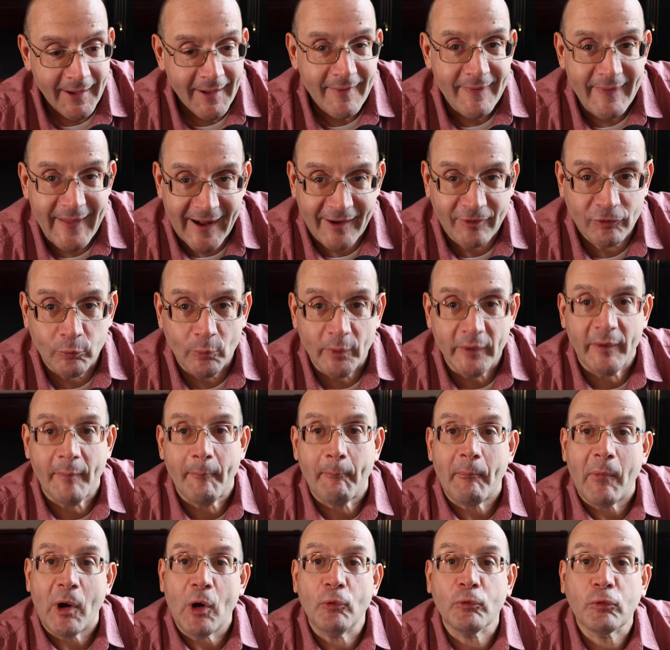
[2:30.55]
that's when the
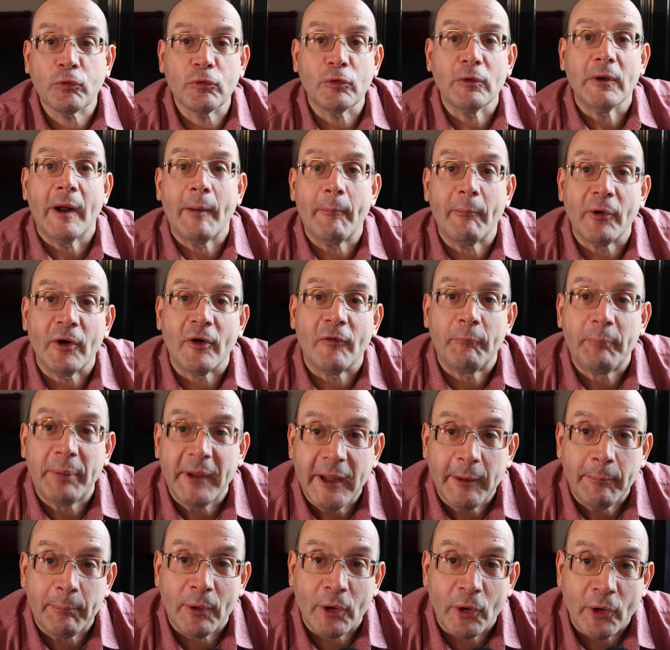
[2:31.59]
most number of
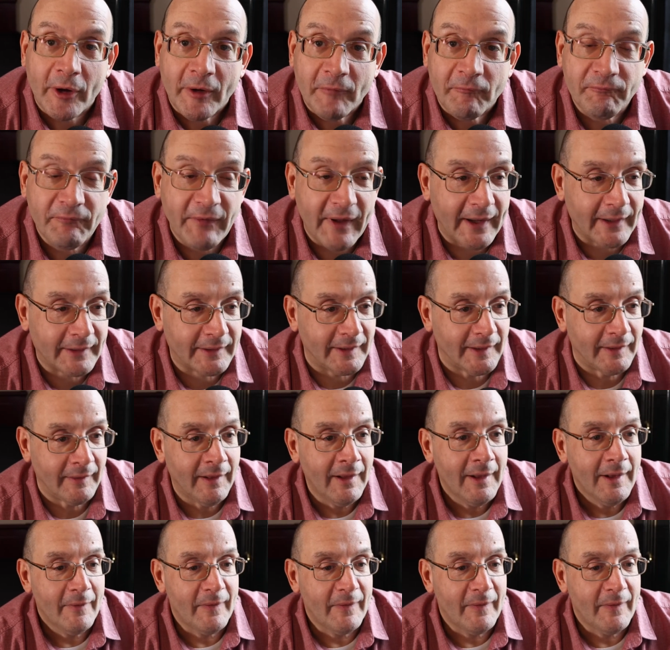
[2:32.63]
people are infected.